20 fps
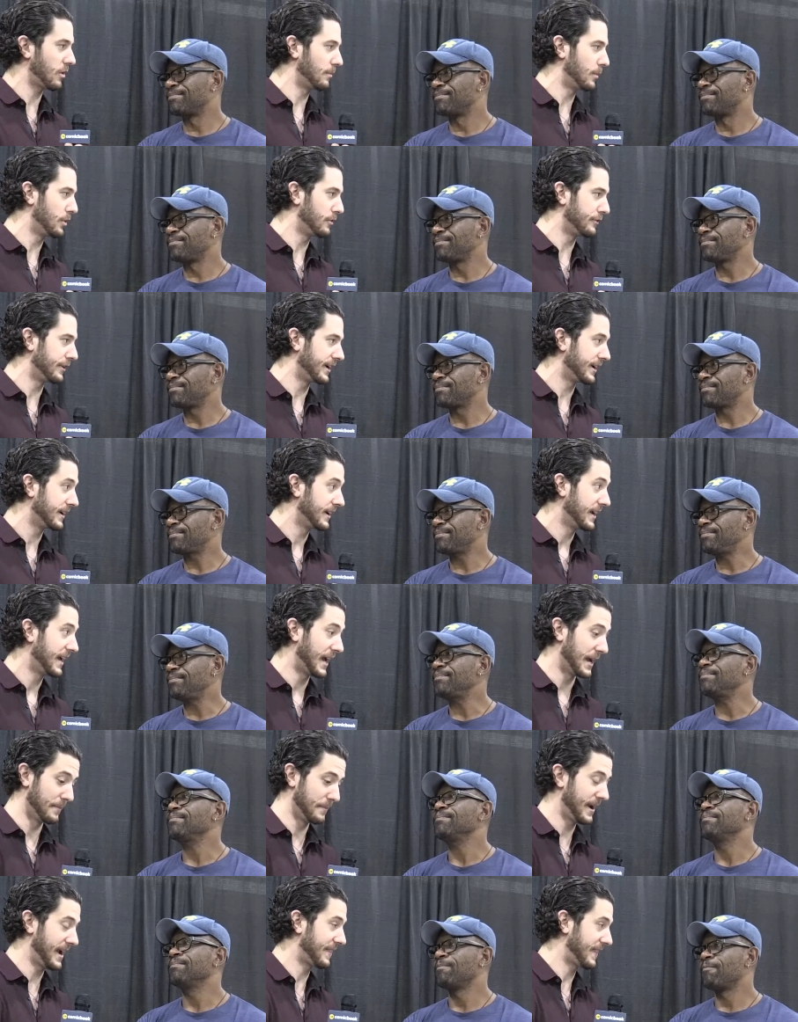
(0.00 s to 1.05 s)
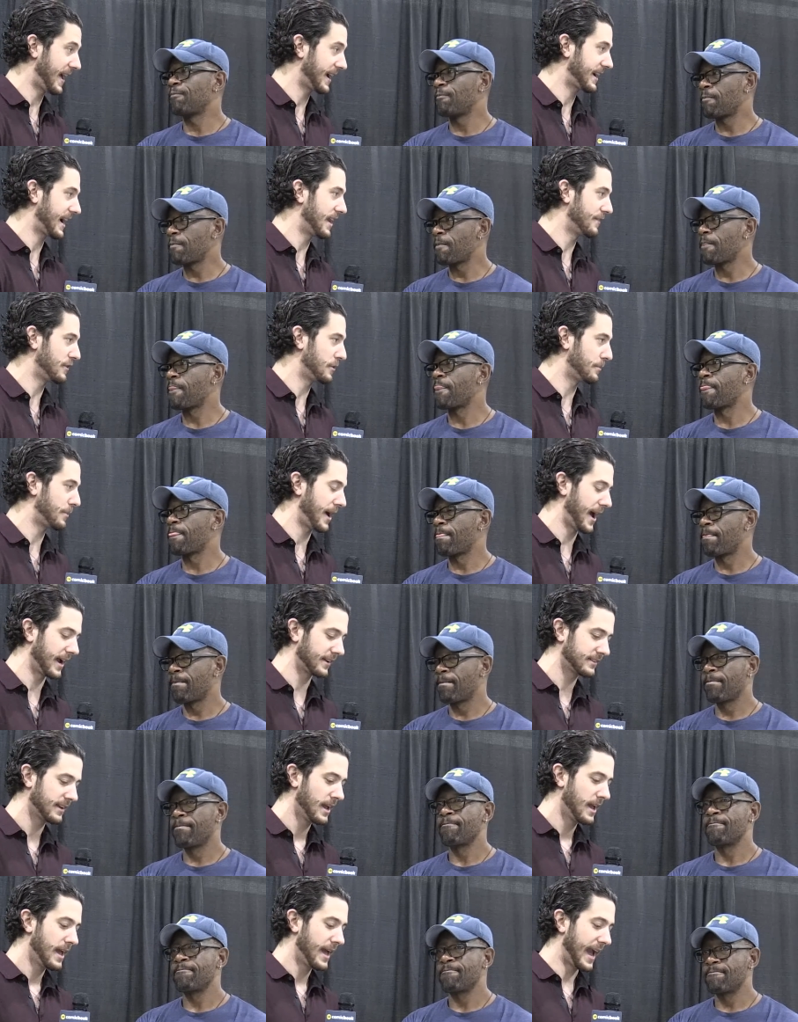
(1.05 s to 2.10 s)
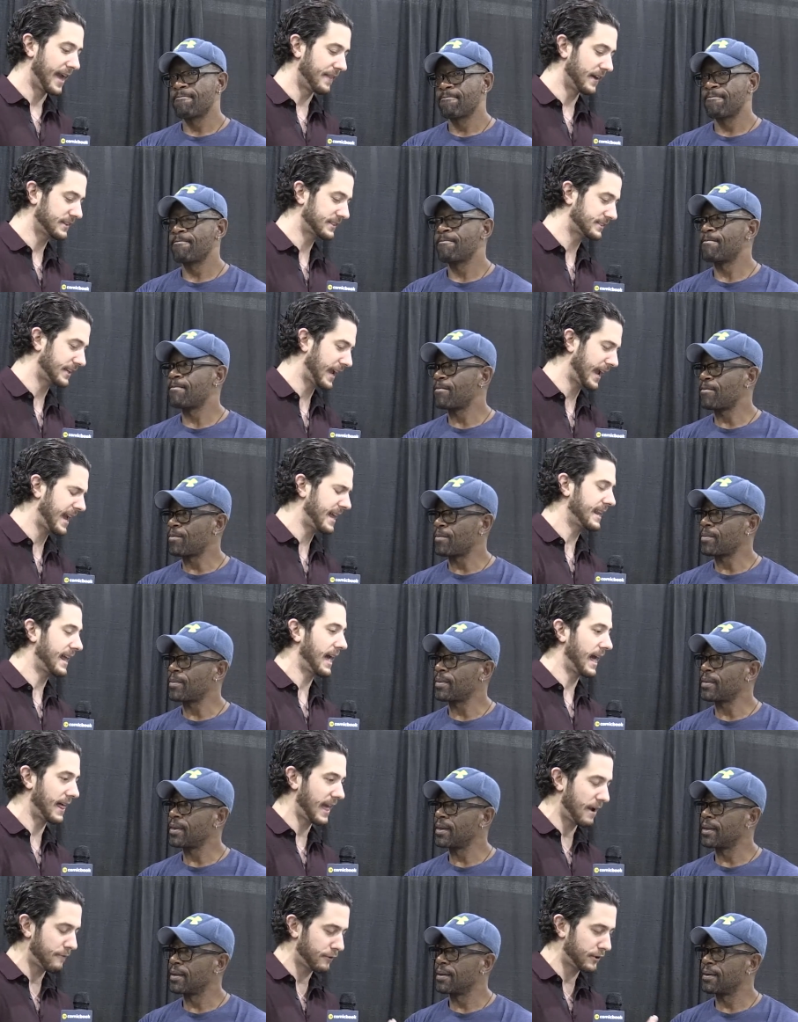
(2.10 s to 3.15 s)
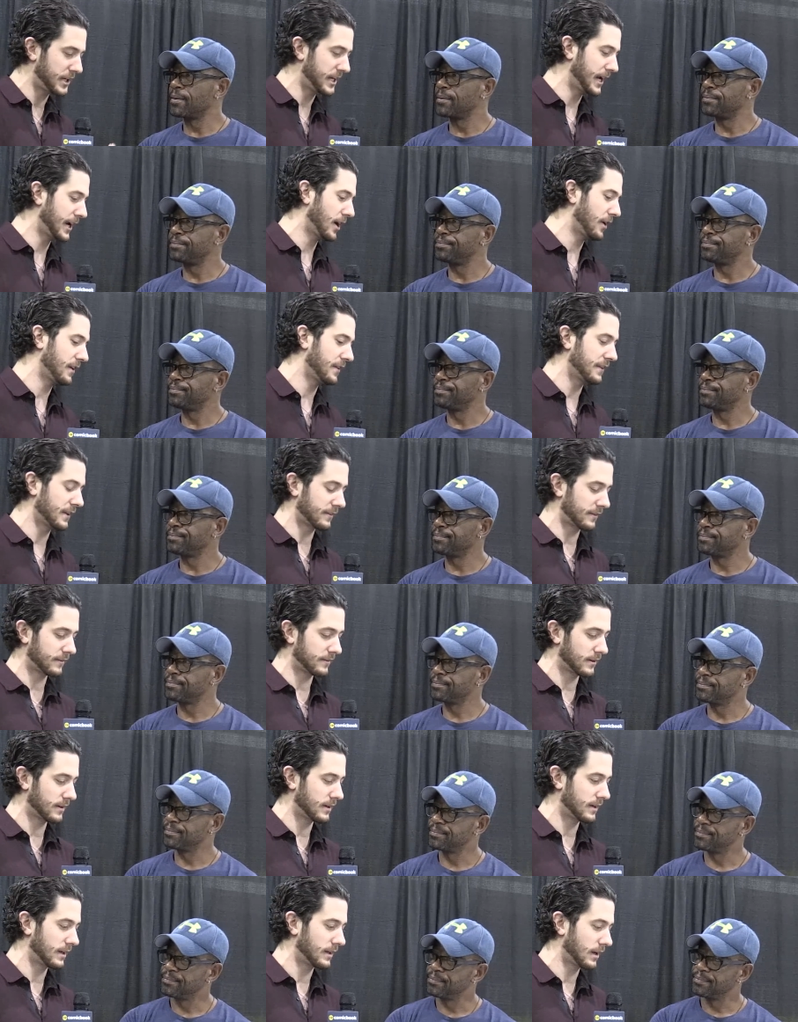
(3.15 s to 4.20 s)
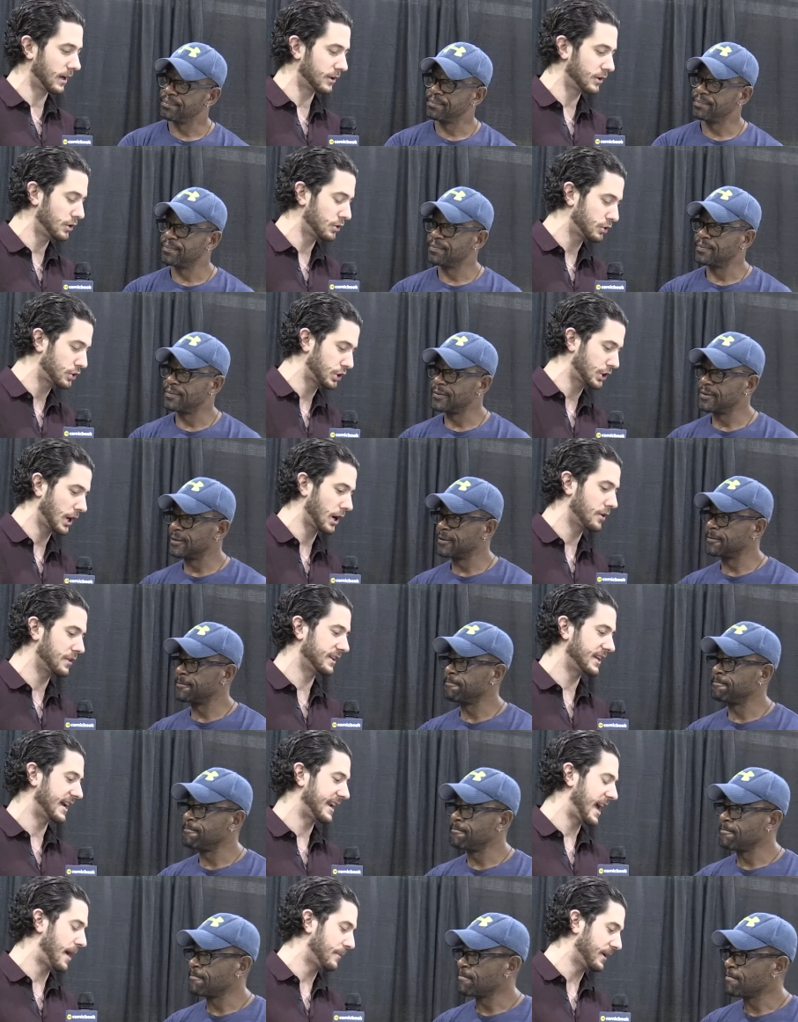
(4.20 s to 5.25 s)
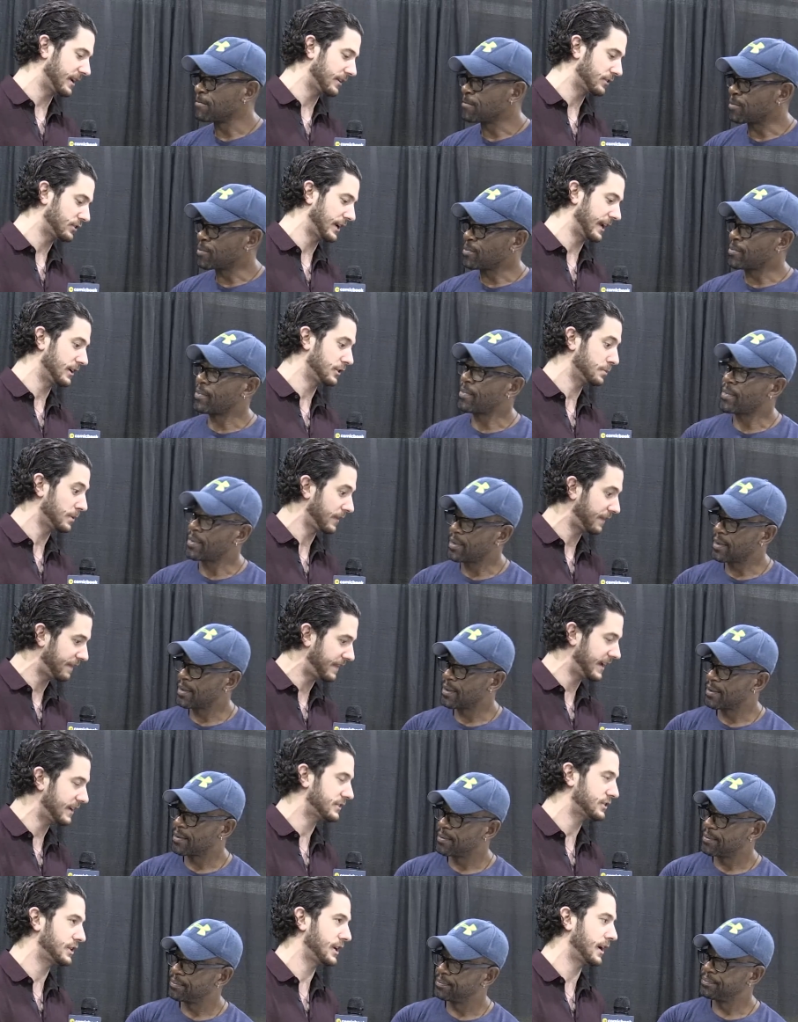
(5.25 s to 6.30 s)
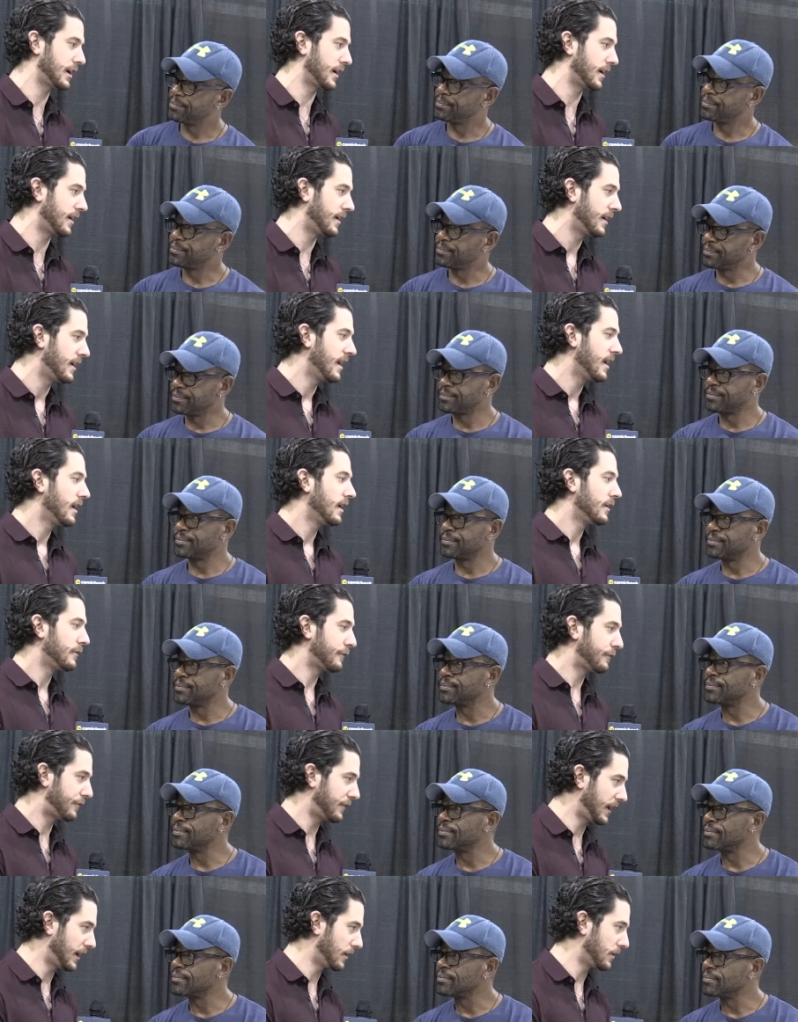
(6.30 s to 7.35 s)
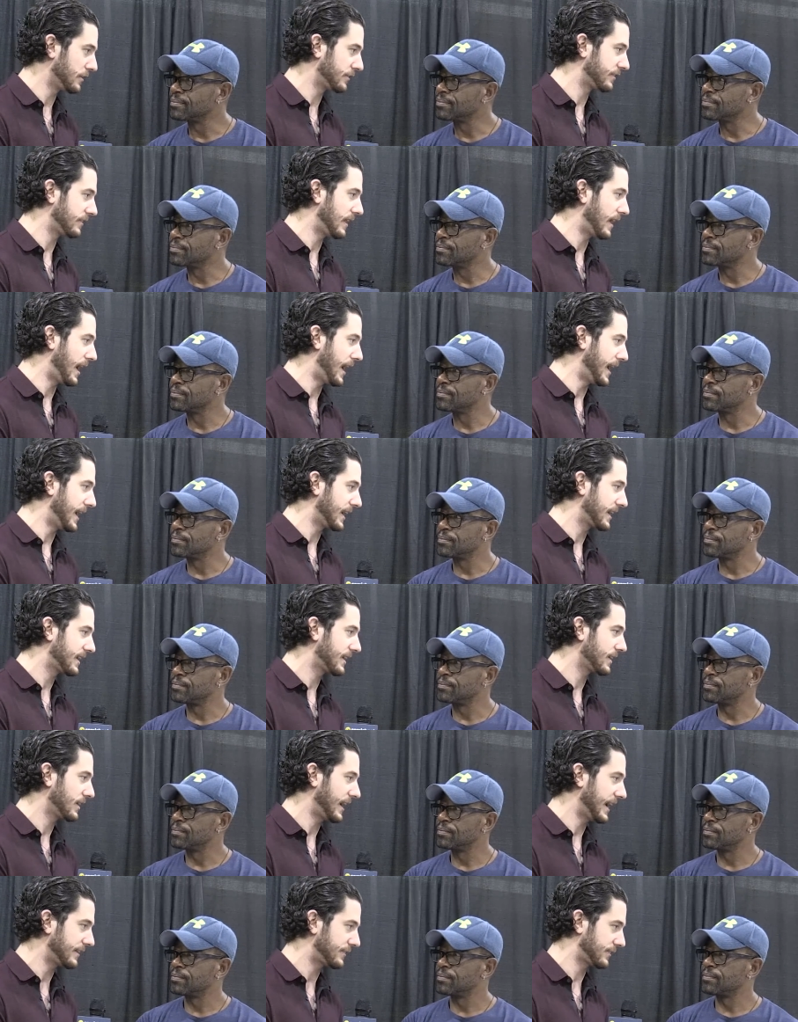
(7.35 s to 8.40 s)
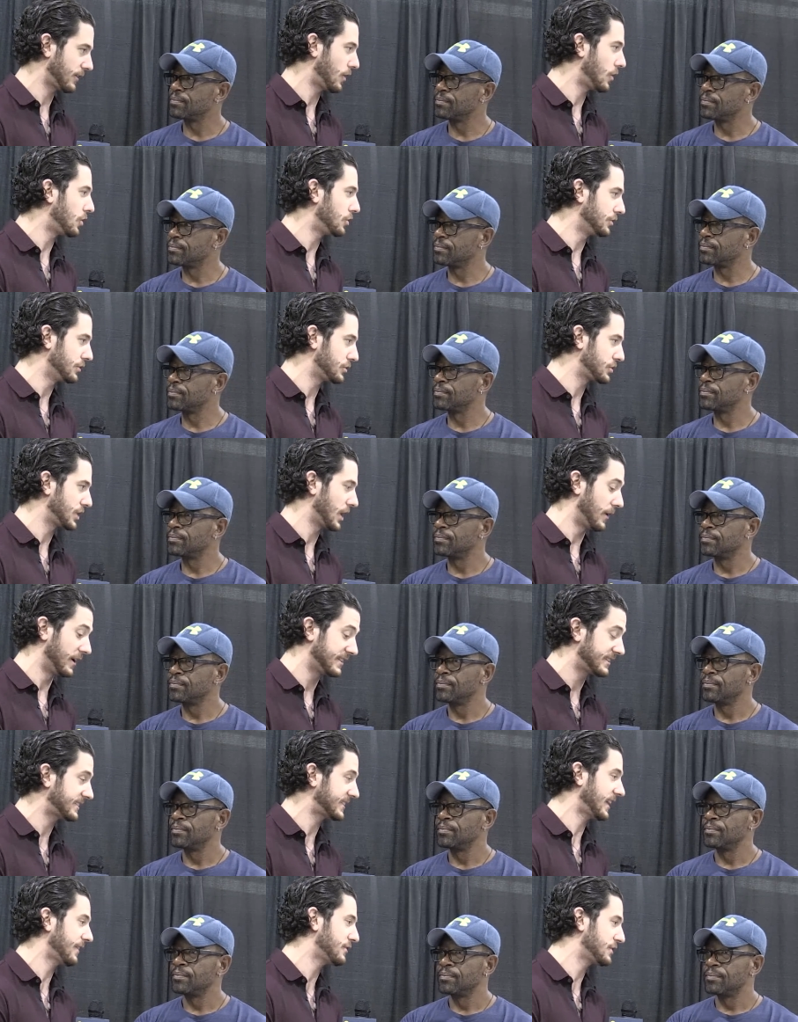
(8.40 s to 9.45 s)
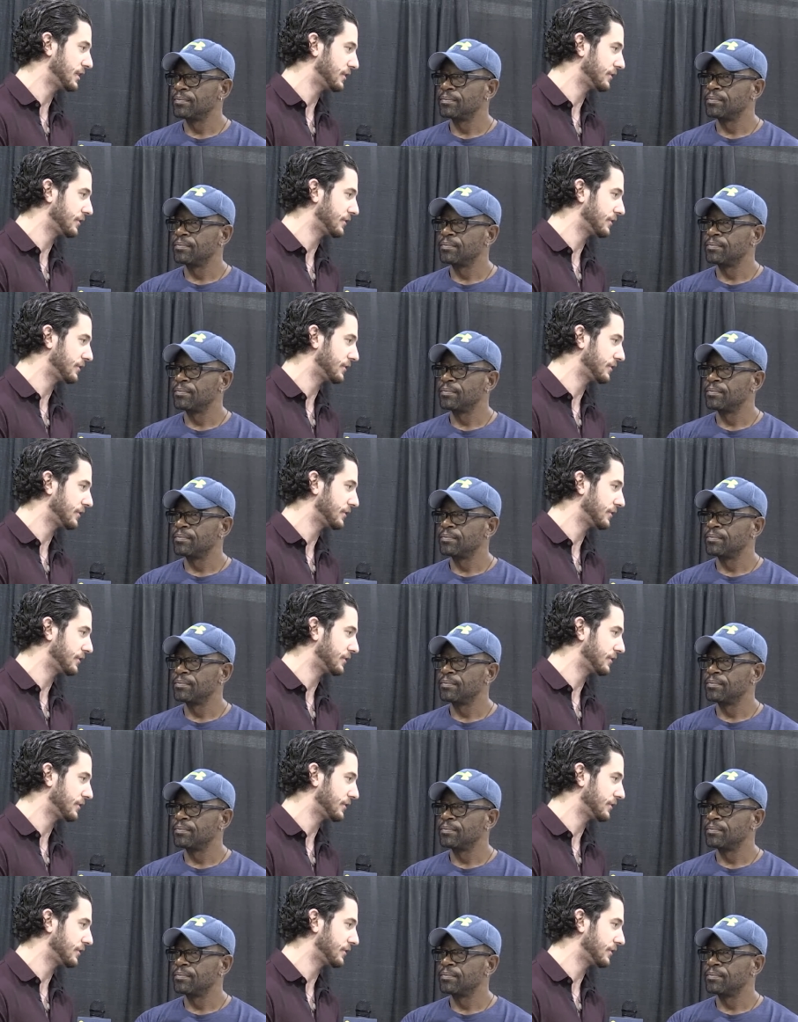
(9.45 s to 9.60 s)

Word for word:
Speaker 1: or movie and made that kind of impact. And they say it every year that this is a new show, the dynamic has changed, but this year feels like it's a whole new show. And 7